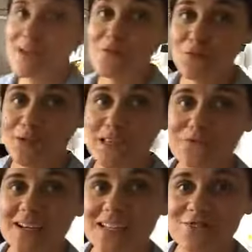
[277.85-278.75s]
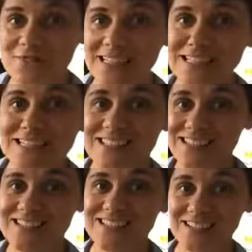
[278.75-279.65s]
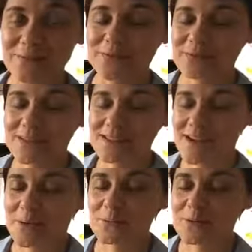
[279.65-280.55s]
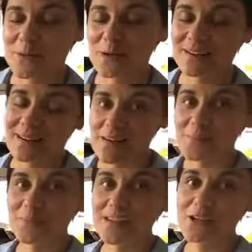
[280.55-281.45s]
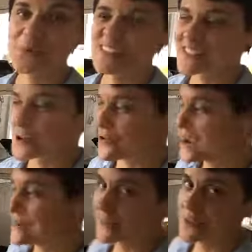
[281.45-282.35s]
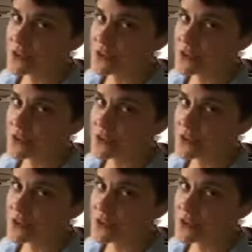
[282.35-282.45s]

I have a really sensitive smoke alarm, which isn't great when you're a